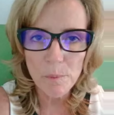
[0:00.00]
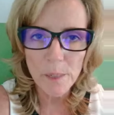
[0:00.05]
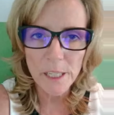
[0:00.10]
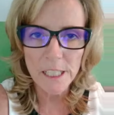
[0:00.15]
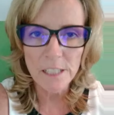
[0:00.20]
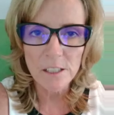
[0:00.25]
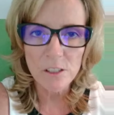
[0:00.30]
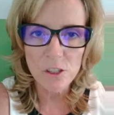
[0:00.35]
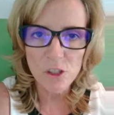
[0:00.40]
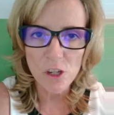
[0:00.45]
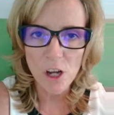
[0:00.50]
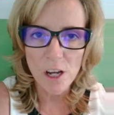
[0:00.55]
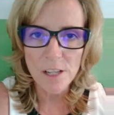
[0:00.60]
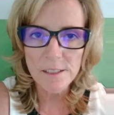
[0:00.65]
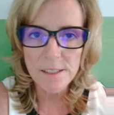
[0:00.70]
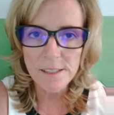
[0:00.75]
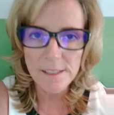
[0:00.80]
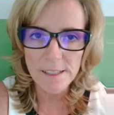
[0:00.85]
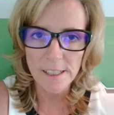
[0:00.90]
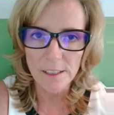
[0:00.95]
Ready at
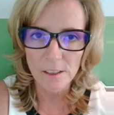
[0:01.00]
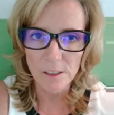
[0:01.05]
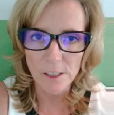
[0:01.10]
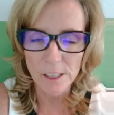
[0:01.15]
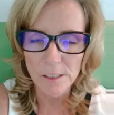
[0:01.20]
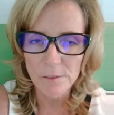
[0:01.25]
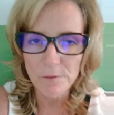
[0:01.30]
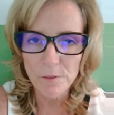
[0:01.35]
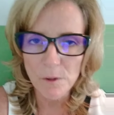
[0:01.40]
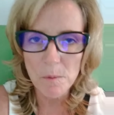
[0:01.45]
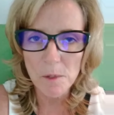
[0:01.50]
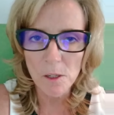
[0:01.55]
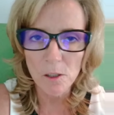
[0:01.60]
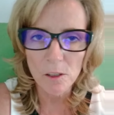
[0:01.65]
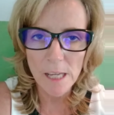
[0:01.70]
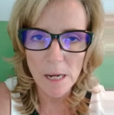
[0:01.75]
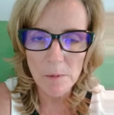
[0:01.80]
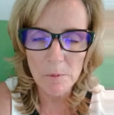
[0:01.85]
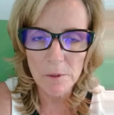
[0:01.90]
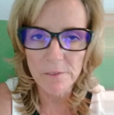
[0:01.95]
Shawn Skillin from the
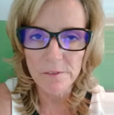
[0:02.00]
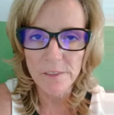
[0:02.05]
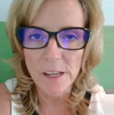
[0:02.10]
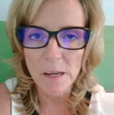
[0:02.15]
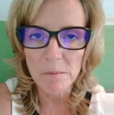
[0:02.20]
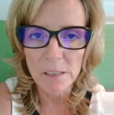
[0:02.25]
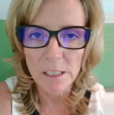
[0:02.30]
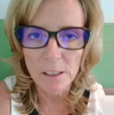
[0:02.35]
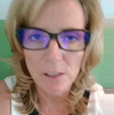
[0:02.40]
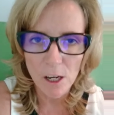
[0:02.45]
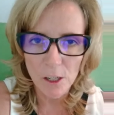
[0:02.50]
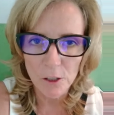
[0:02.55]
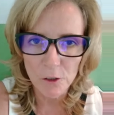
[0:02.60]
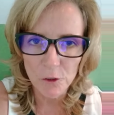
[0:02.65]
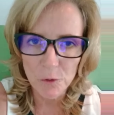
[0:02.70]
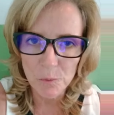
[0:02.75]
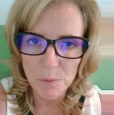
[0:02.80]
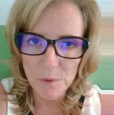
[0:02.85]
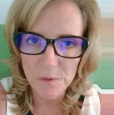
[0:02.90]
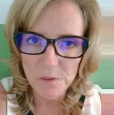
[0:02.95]
Collaborative Family Law
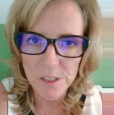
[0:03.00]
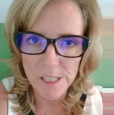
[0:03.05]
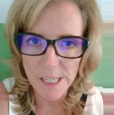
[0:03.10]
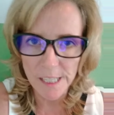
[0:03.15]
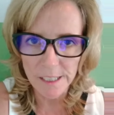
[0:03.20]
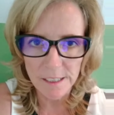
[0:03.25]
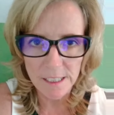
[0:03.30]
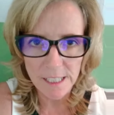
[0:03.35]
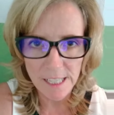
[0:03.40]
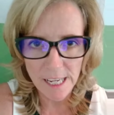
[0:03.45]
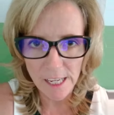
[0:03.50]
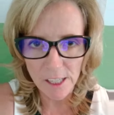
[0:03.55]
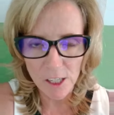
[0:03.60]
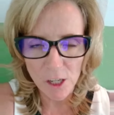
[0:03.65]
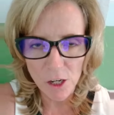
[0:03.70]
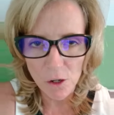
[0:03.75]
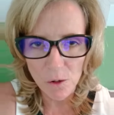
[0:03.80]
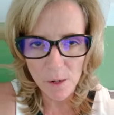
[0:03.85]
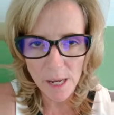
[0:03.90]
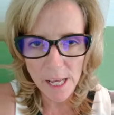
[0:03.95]
Group of San
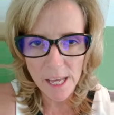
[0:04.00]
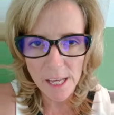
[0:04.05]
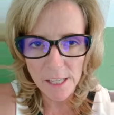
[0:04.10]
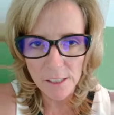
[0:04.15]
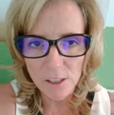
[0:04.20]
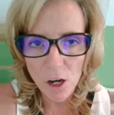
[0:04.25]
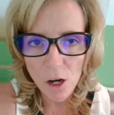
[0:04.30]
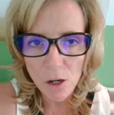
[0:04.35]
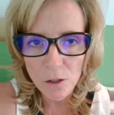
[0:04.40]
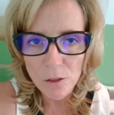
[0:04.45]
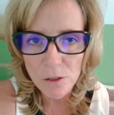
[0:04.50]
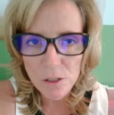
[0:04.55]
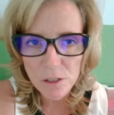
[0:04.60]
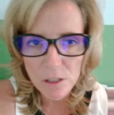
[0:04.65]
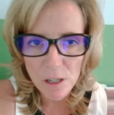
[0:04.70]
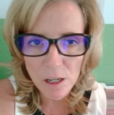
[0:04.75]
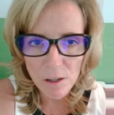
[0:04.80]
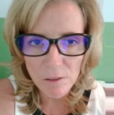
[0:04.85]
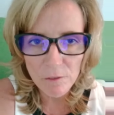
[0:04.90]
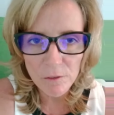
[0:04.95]
Diego and
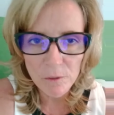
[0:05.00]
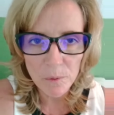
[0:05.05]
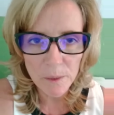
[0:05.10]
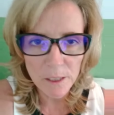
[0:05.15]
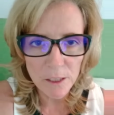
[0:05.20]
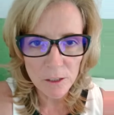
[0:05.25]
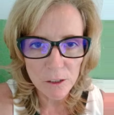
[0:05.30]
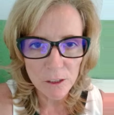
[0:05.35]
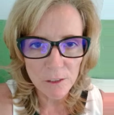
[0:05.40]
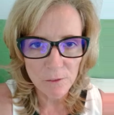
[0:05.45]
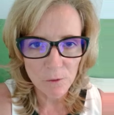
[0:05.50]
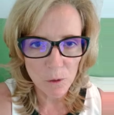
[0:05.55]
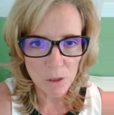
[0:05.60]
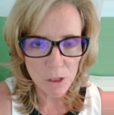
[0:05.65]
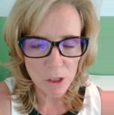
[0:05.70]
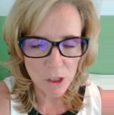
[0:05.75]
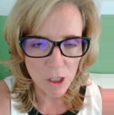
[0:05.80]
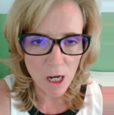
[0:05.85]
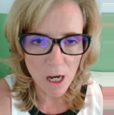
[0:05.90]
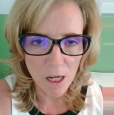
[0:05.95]
host of Real
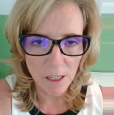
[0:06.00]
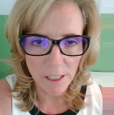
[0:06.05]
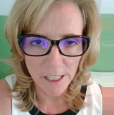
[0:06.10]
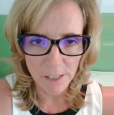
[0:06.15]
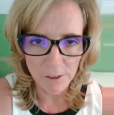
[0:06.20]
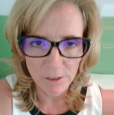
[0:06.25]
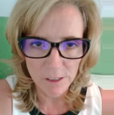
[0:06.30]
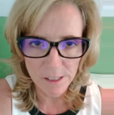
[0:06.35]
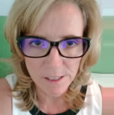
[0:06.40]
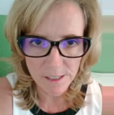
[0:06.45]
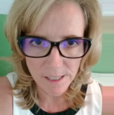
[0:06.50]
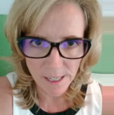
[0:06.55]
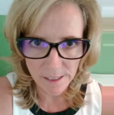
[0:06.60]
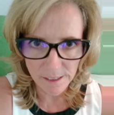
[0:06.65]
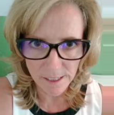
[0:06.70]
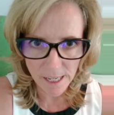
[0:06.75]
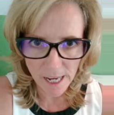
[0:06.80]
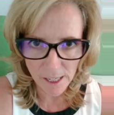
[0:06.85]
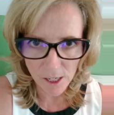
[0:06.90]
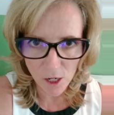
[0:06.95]
Divorce Talk here in San
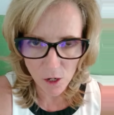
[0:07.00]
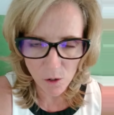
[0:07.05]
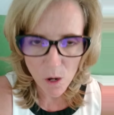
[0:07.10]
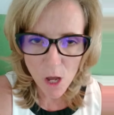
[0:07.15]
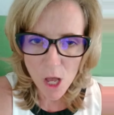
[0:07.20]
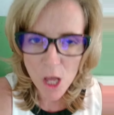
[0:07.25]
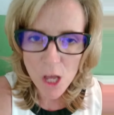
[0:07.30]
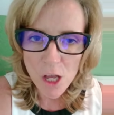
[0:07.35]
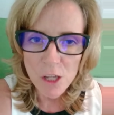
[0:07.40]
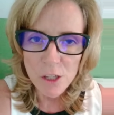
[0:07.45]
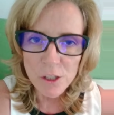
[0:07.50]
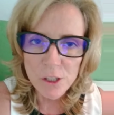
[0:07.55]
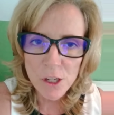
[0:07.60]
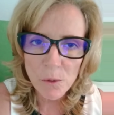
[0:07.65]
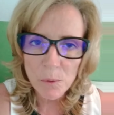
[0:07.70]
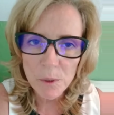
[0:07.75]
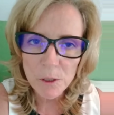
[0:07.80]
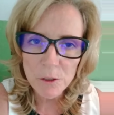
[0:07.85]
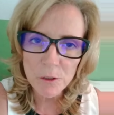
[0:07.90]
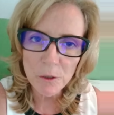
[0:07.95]
Diego. So
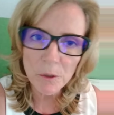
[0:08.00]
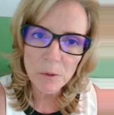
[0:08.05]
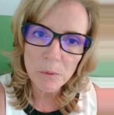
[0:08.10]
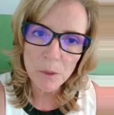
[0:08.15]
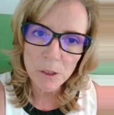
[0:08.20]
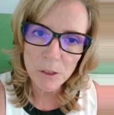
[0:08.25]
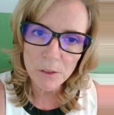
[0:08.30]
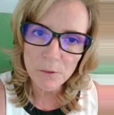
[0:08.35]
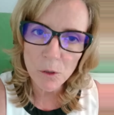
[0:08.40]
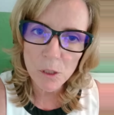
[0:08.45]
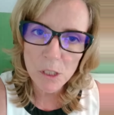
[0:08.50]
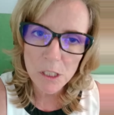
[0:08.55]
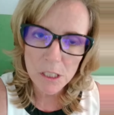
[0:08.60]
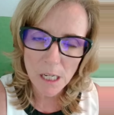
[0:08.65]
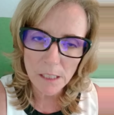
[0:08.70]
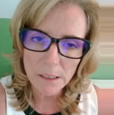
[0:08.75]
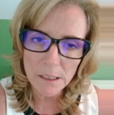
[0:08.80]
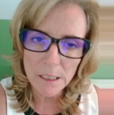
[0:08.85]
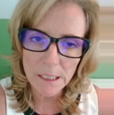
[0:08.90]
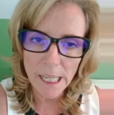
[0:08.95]
we were doing Real Divorce
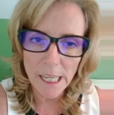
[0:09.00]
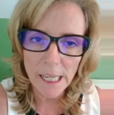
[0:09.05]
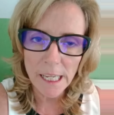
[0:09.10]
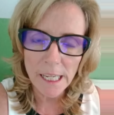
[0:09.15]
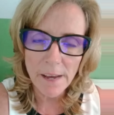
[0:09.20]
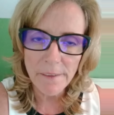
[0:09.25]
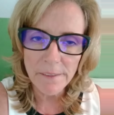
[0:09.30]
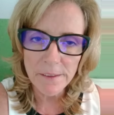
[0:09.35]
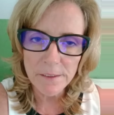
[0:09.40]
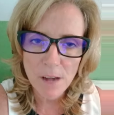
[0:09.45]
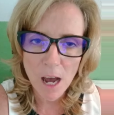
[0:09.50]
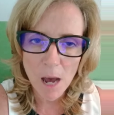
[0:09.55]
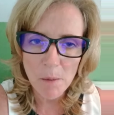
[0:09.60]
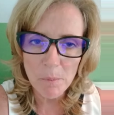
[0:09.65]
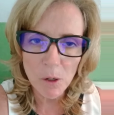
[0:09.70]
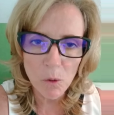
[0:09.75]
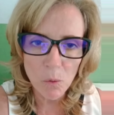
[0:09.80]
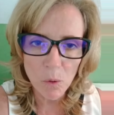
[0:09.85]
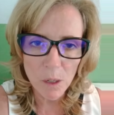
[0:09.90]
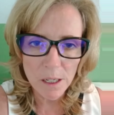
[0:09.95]
Talk today and the
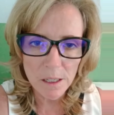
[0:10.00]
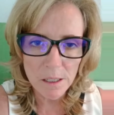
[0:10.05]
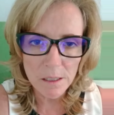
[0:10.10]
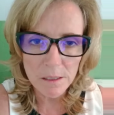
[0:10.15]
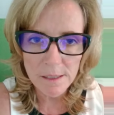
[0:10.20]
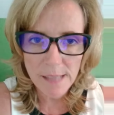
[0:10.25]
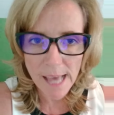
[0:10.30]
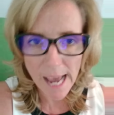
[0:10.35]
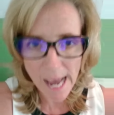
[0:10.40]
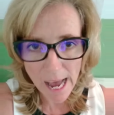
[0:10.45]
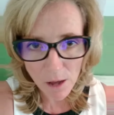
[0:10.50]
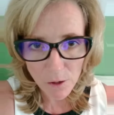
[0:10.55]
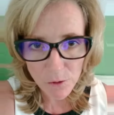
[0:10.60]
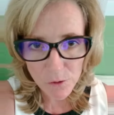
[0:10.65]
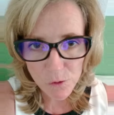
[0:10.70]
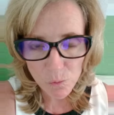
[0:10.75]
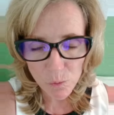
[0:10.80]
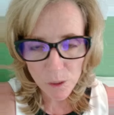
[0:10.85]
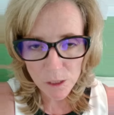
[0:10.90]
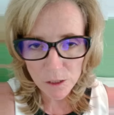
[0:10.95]
topic was the
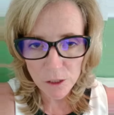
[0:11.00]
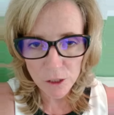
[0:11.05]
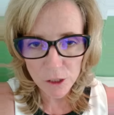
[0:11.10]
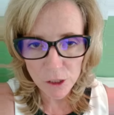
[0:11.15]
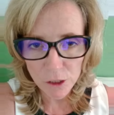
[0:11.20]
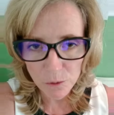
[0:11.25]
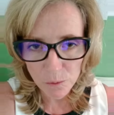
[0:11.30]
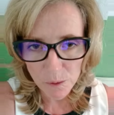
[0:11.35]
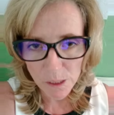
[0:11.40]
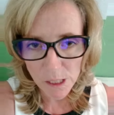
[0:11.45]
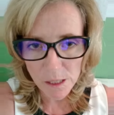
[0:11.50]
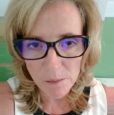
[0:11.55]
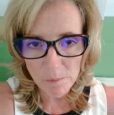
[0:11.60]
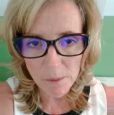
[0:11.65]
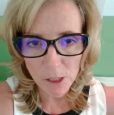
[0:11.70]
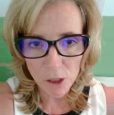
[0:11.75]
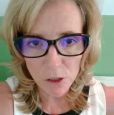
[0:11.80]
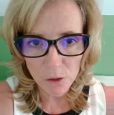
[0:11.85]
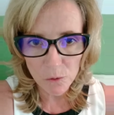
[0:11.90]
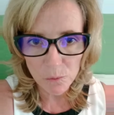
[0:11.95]
house, what to do with the
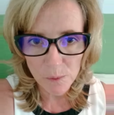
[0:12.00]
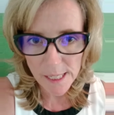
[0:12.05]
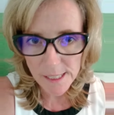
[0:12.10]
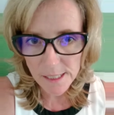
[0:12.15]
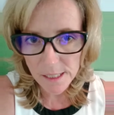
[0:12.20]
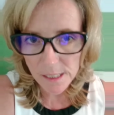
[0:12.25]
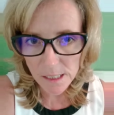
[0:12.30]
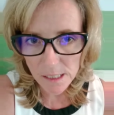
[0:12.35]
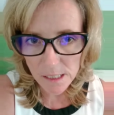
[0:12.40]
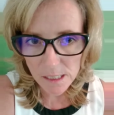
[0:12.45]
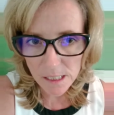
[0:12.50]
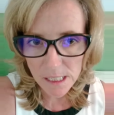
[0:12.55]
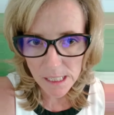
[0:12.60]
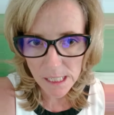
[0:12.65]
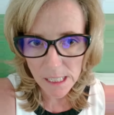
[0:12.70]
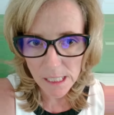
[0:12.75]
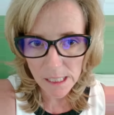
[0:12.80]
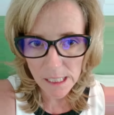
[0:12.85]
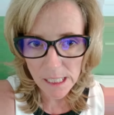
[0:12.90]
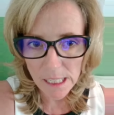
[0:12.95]
marital residence
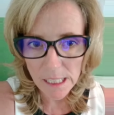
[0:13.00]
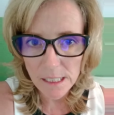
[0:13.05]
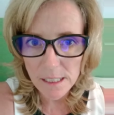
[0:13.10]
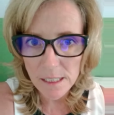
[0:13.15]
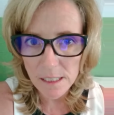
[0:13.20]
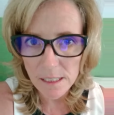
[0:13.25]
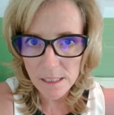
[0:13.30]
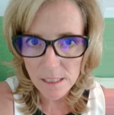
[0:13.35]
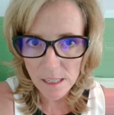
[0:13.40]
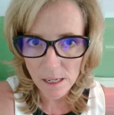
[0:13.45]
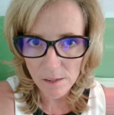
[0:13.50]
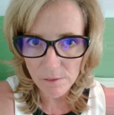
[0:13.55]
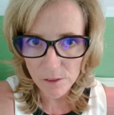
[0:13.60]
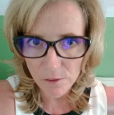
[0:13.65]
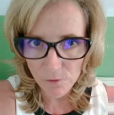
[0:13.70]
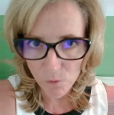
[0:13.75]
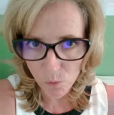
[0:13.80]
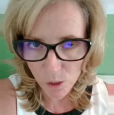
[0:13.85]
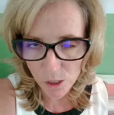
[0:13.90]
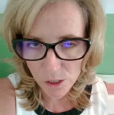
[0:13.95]
in the instance of
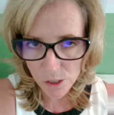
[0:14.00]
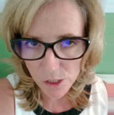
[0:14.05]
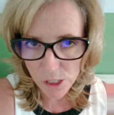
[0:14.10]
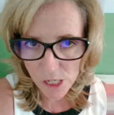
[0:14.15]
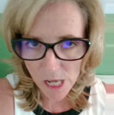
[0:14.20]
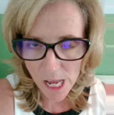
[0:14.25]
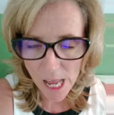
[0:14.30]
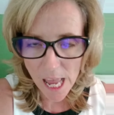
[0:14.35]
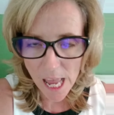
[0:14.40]
divorce.